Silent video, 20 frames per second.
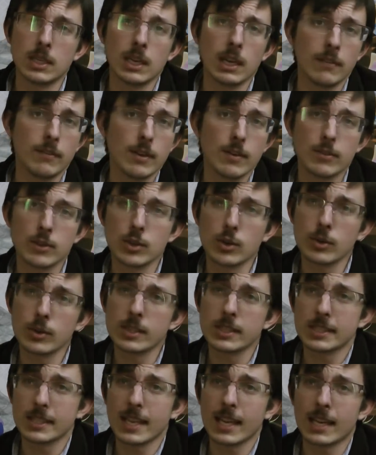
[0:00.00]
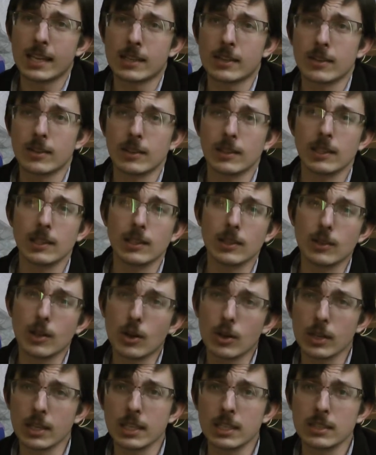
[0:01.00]
Have you ever noticed that
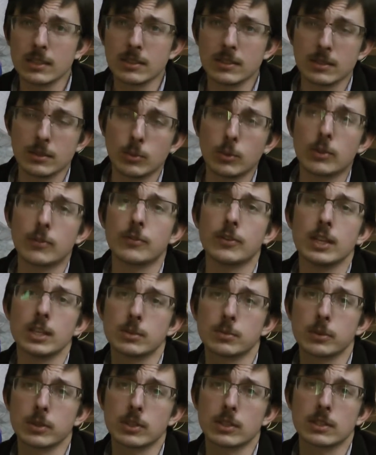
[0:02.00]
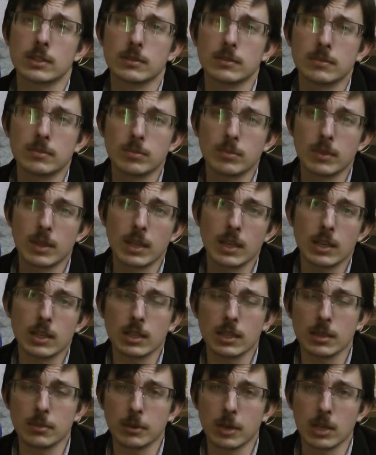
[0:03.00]
login with Facebook thing
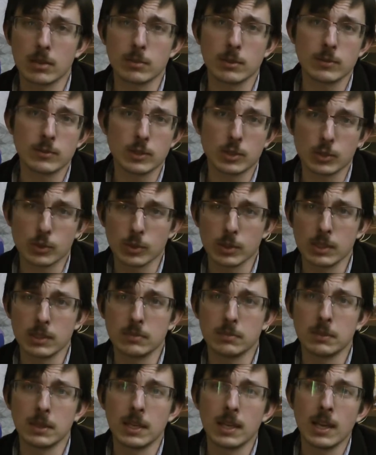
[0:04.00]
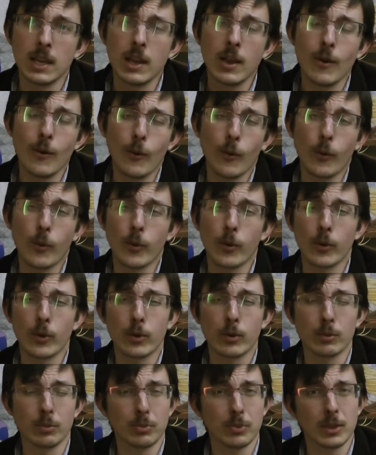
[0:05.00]
on the bottom of the screen,
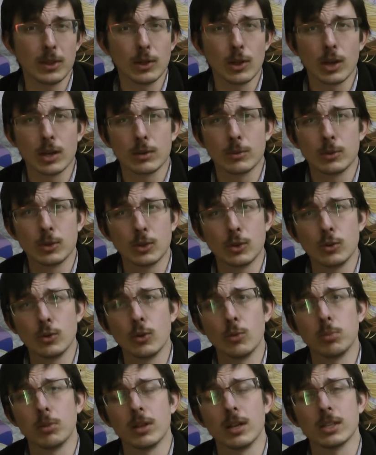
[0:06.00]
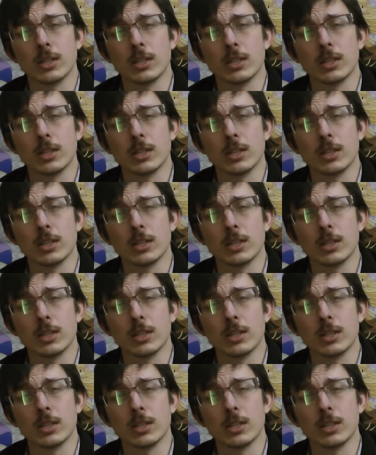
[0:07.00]
or the login with Google+?